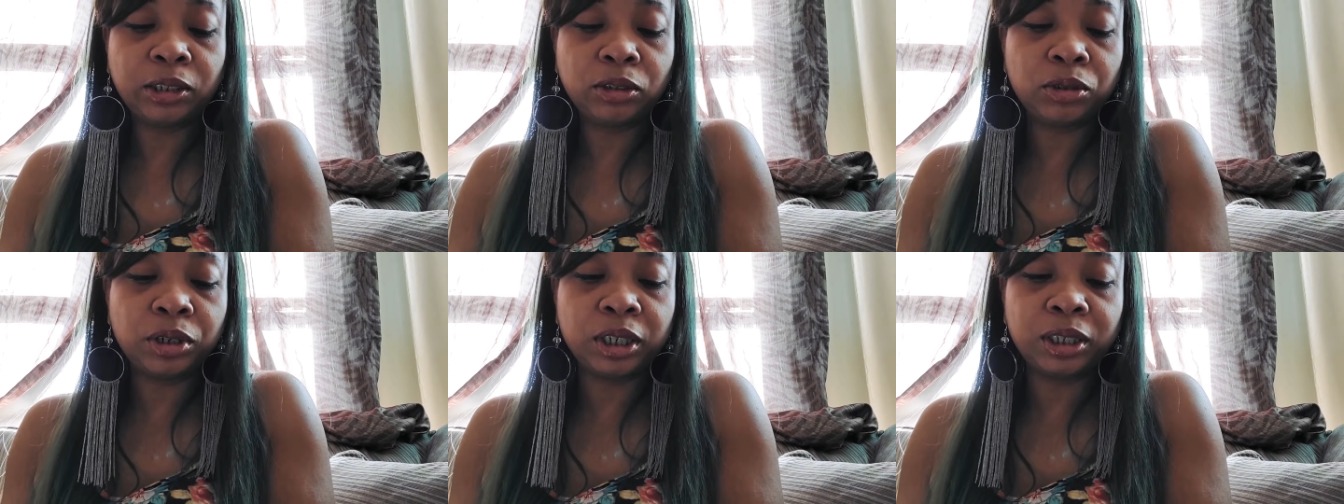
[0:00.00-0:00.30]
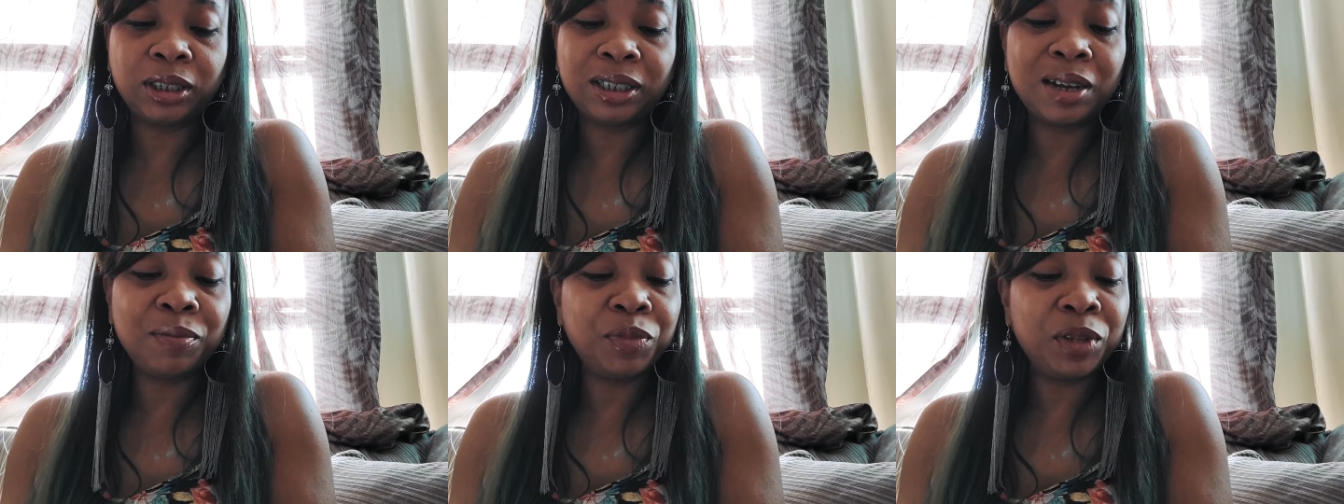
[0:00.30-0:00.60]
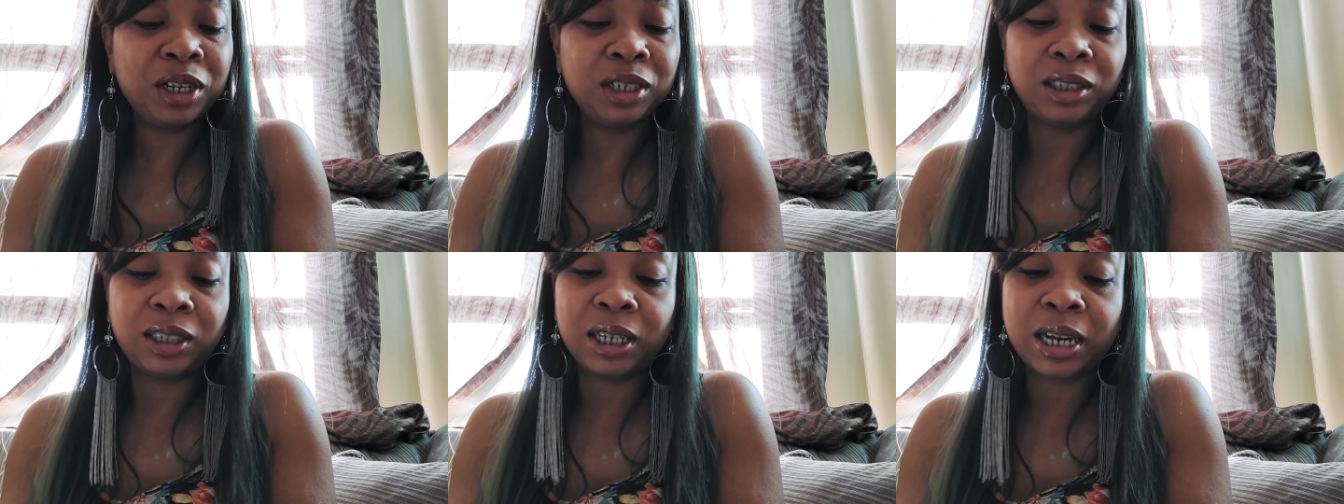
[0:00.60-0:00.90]
or there's
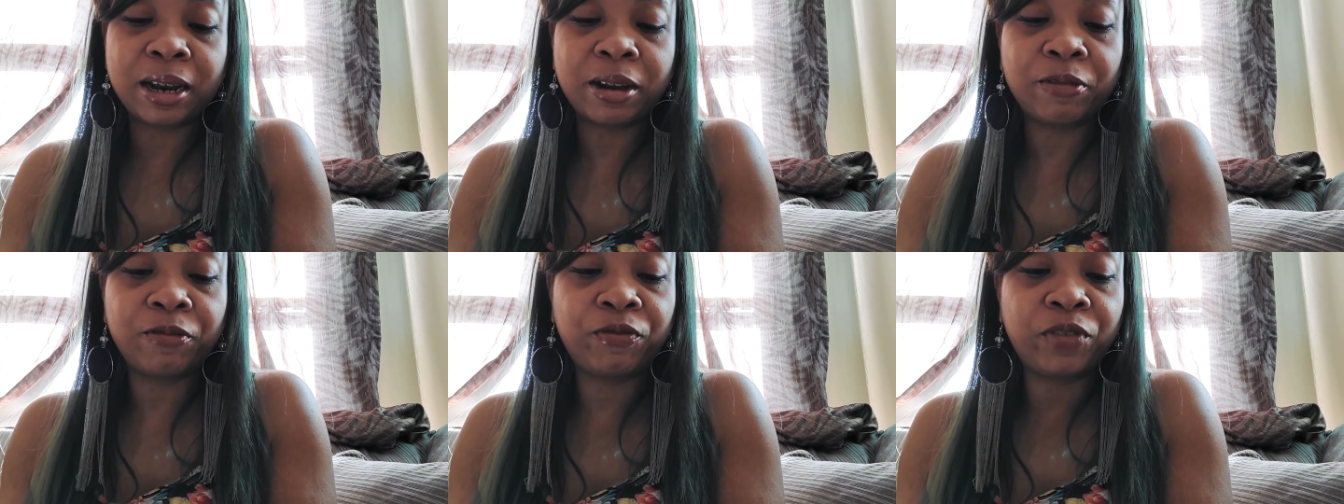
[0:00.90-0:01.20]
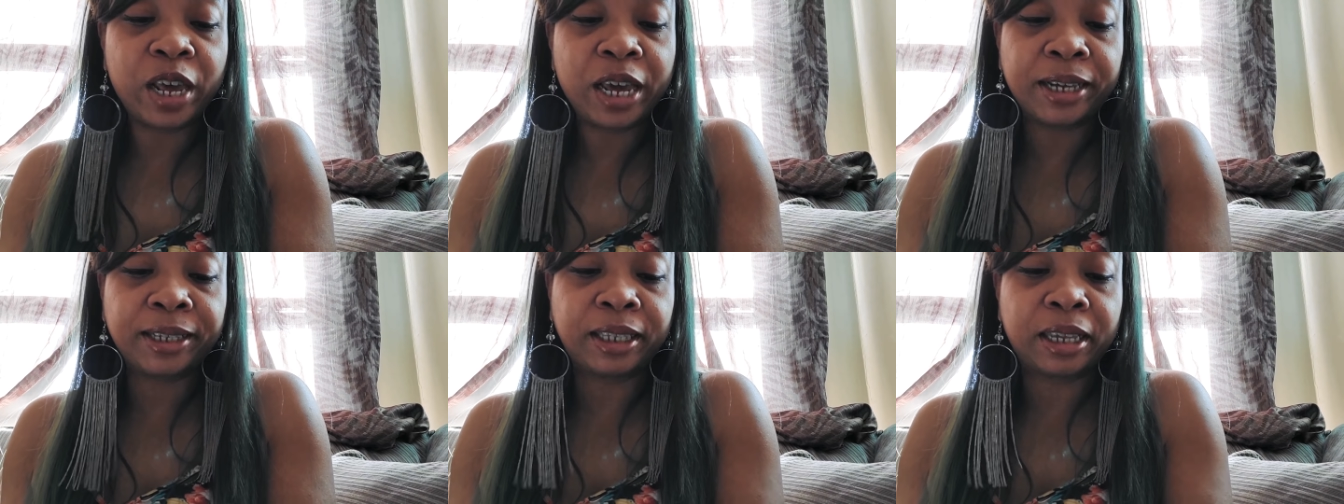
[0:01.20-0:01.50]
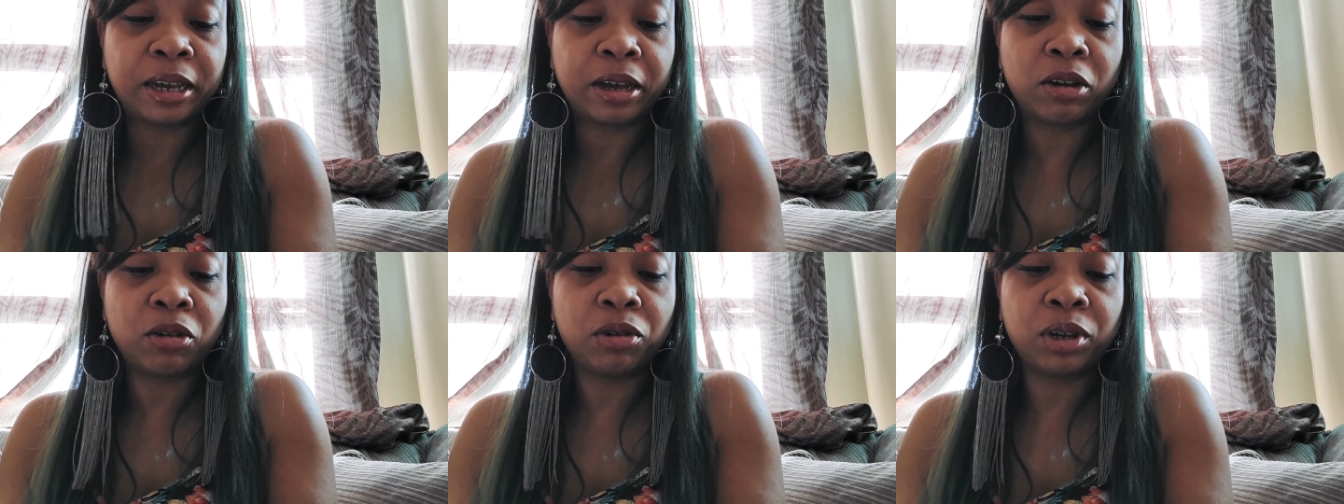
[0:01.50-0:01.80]
something to that effect
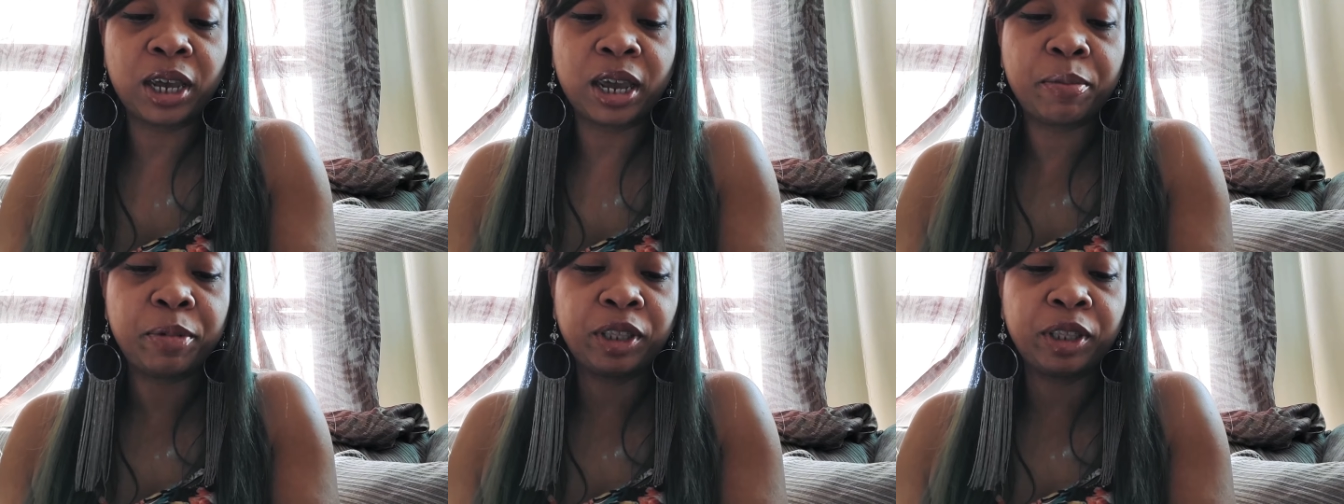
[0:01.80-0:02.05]
there, okay?